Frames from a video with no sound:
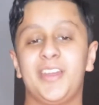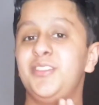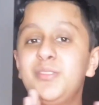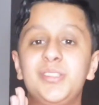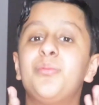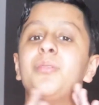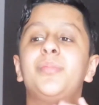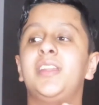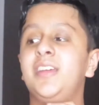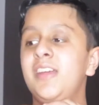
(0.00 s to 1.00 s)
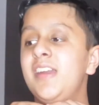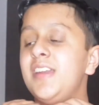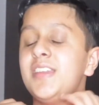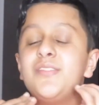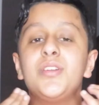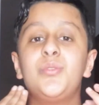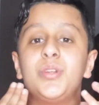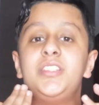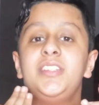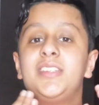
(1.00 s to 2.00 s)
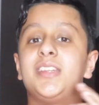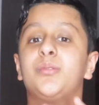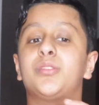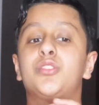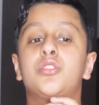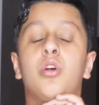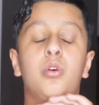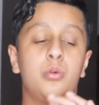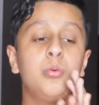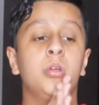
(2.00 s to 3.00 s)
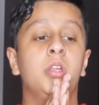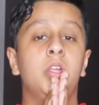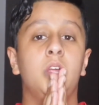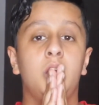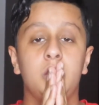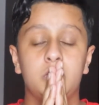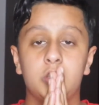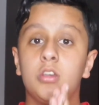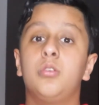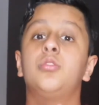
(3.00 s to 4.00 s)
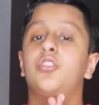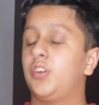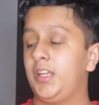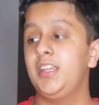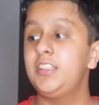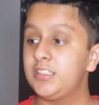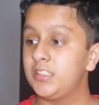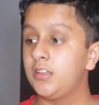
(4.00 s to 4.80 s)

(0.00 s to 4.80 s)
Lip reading: I knew she would, but even when she did, it was so great.